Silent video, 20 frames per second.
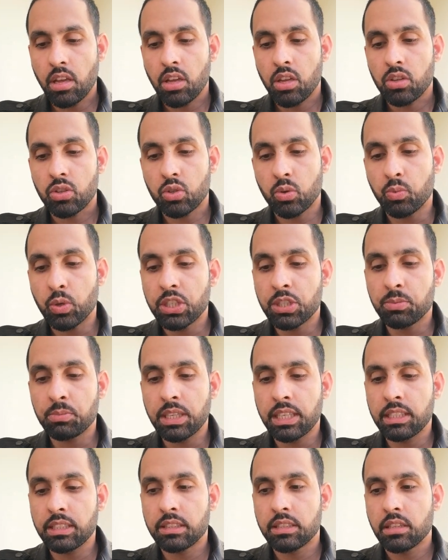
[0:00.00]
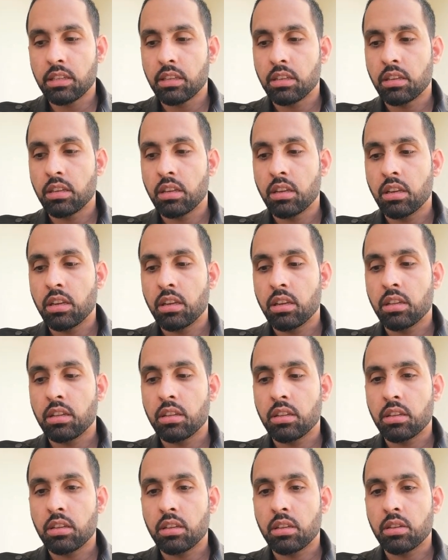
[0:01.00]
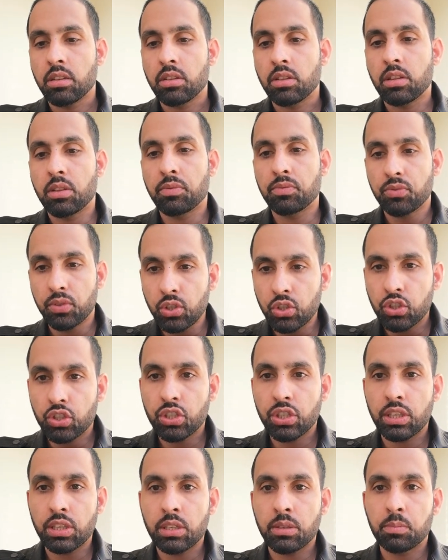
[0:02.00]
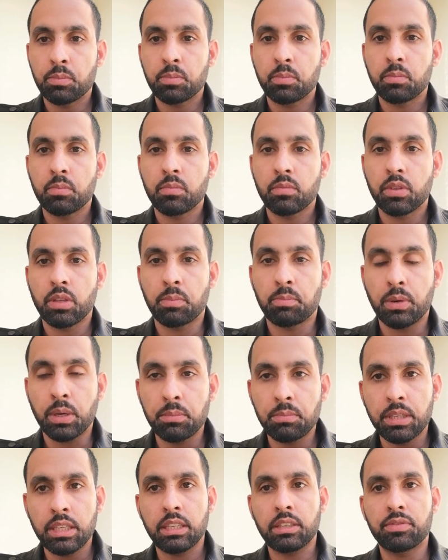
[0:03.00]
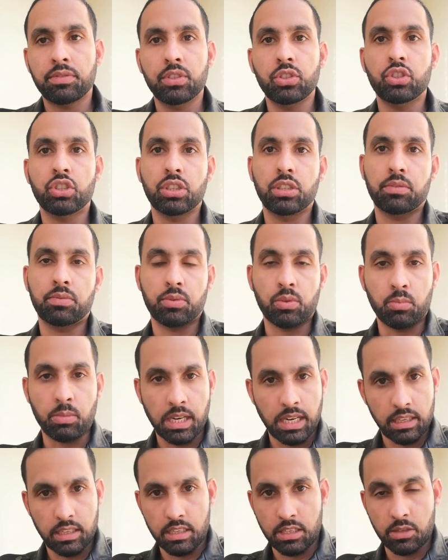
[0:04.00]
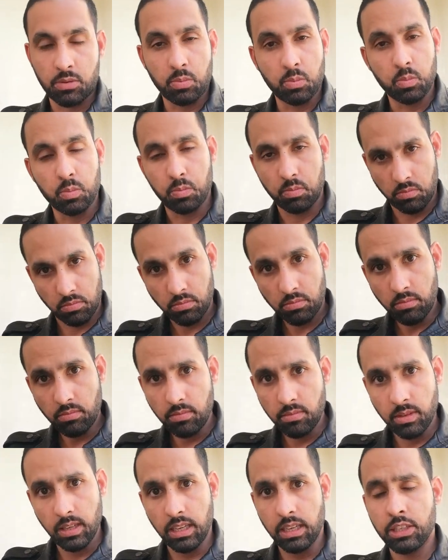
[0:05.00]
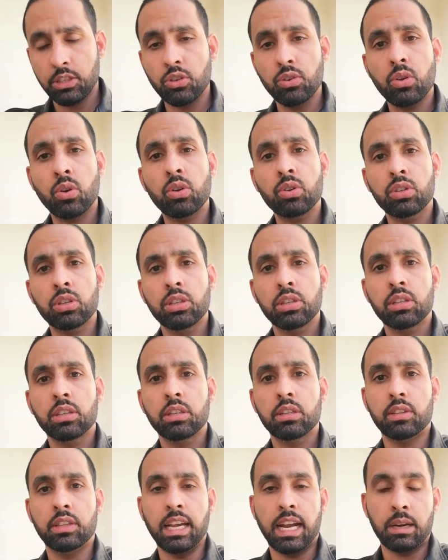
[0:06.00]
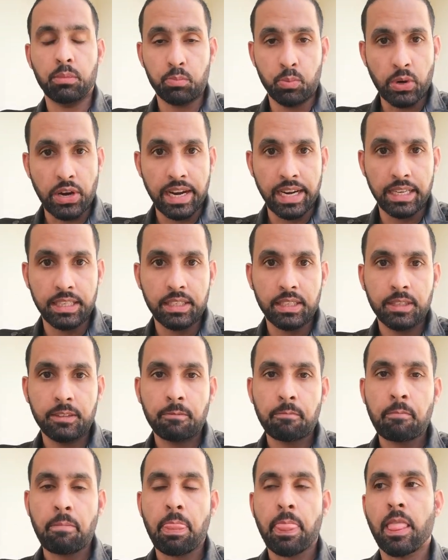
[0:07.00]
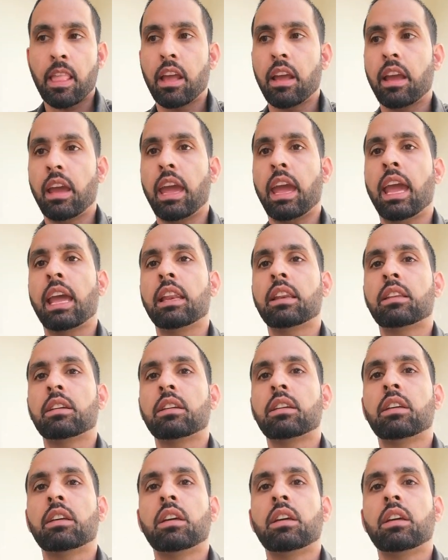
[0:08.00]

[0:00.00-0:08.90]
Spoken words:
So which means the permanent future for migrants is not that bright. And